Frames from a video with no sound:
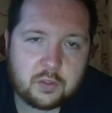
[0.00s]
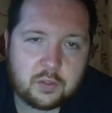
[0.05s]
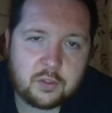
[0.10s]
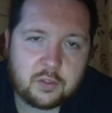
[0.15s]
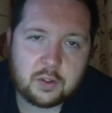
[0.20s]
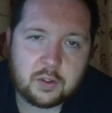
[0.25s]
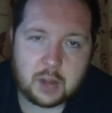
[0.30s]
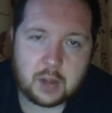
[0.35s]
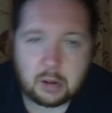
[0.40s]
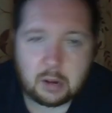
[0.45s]

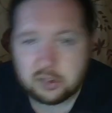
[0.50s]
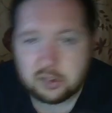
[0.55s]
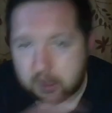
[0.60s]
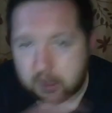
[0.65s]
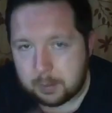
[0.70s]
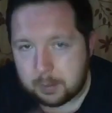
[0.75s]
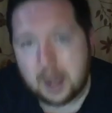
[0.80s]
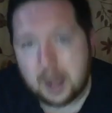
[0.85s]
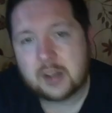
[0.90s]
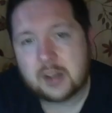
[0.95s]
Outside
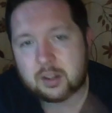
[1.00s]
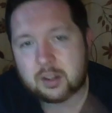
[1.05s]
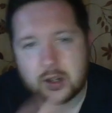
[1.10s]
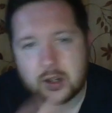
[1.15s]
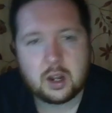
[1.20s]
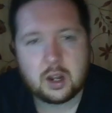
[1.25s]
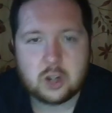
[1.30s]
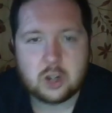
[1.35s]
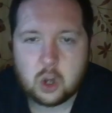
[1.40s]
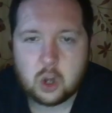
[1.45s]
backs, I
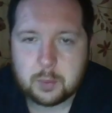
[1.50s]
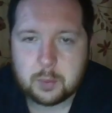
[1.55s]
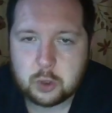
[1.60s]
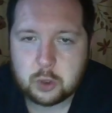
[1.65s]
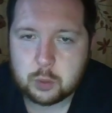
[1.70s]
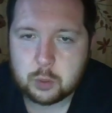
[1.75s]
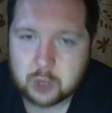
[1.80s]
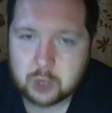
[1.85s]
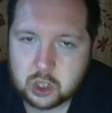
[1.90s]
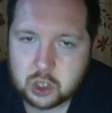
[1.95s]
can't comment too
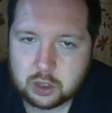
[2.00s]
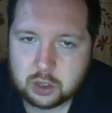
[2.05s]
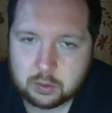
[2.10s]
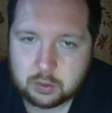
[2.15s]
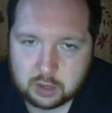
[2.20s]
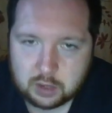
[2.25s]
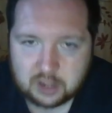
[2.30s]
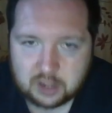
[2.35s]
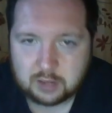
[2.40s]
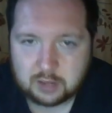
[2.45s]
much.
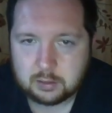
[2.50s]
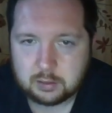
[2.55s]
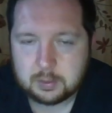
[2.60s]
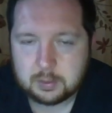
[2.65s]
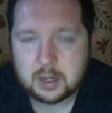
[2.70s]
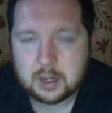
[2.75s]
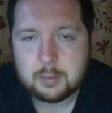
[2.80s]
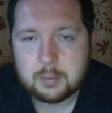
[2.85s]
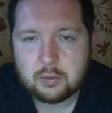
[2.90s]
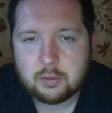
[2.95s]
They seem to be
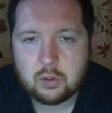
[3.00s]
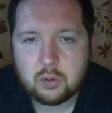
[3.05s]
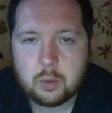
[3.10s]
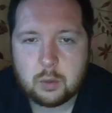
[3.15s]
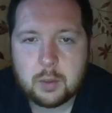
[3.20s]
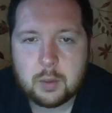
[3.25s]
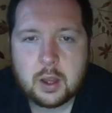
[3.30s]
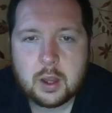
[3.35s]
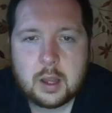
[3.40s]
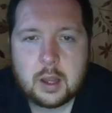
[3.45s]
coming from
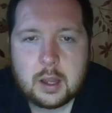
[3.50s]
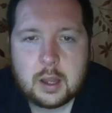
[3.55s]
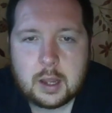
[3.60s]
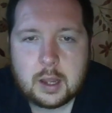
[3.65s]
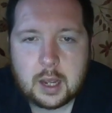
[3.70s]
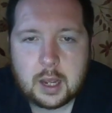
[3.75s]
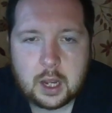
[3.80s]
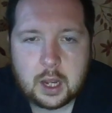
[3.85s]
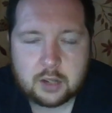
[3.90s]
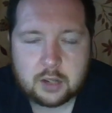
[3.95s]

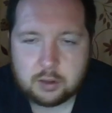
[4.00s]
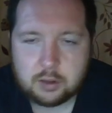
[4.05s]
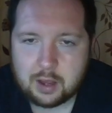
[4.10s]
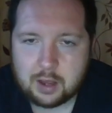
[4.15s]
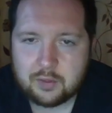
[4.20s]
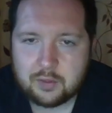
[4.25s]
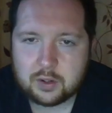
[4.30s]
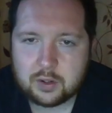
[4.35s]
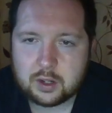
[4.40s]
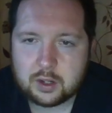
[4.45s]
South
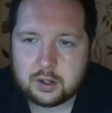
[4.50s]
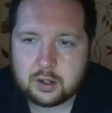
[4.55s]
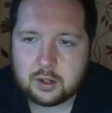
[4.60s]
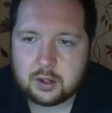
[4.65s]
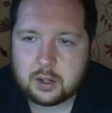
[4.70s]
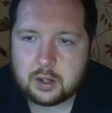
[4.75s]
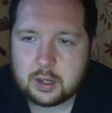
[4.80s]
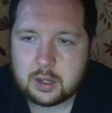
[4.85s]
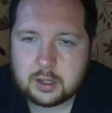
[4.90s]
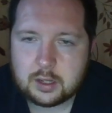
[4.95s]
African
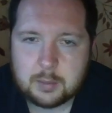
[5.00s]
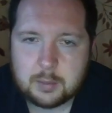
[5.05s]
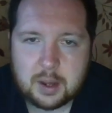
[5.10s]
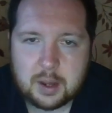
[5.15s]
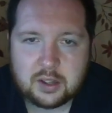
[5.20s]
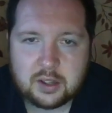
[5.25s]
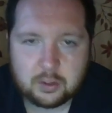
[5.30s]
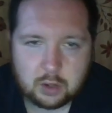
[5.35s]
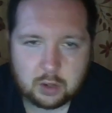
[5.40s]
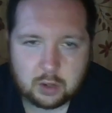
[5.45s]

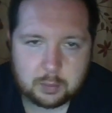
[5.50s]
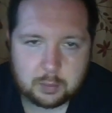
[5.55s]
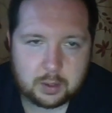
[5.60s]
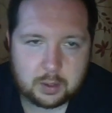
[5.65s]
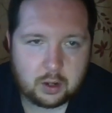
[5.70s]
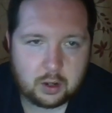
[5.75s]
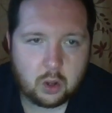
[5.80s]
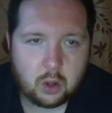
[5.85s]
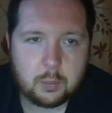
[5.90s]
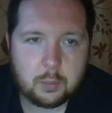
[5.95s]
domestic rugby a
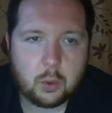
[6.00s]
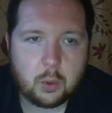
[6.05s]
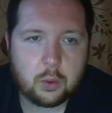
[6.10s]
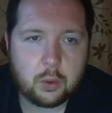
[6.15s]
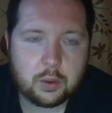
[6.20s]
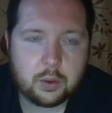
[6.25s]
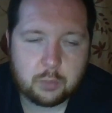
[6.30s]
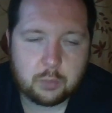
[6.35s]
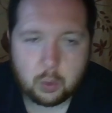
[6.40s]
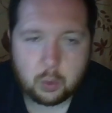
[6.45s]
lot more
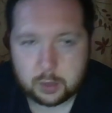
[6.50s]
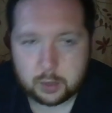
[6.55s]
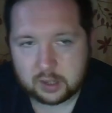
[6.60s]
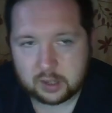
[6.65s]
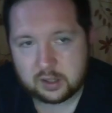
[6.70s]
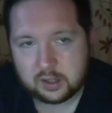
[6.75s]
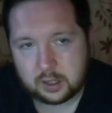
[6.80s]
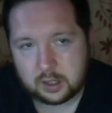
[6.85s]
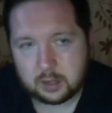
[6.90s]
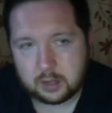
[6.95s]
than what we are
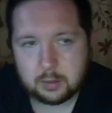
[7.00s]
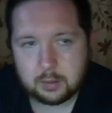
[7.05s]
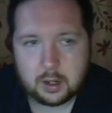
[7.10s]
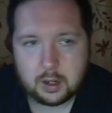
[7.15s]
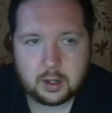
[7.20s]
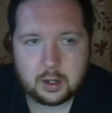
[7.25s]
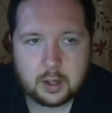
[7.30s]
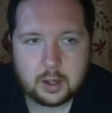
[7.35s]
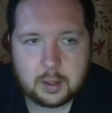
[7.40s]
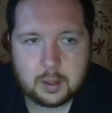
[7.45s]
seeing
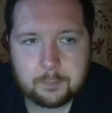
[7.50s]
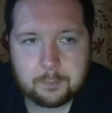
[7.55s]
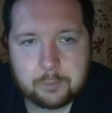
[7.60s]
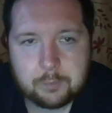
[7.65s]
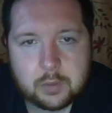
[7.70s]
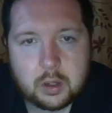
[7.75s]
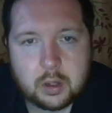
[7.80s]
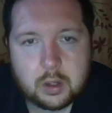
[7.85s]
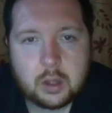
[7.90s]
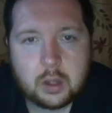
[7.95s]

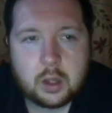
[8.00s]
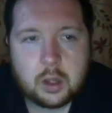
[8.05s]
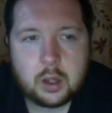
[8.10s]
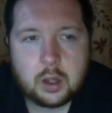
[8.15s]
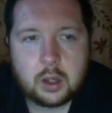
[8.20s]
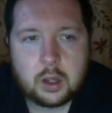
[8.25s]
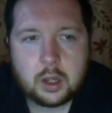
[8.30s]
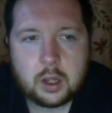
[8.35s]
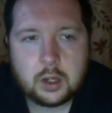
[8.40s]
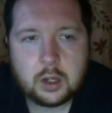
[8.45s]

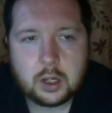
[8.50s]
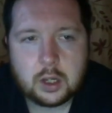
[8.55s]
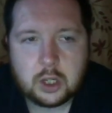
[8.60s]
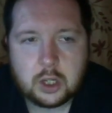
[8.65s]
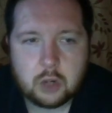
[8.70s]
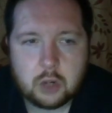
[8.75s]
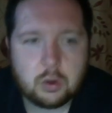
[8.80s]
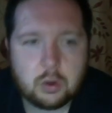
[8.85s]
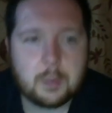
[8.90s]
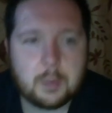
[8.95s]
in
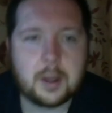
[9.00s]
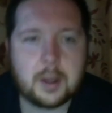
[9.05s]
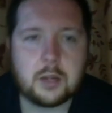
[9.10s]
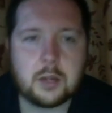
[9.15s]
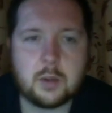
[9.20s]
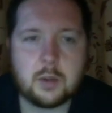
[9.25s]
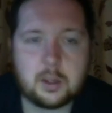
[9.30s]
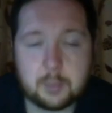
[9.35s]
Europe anyways.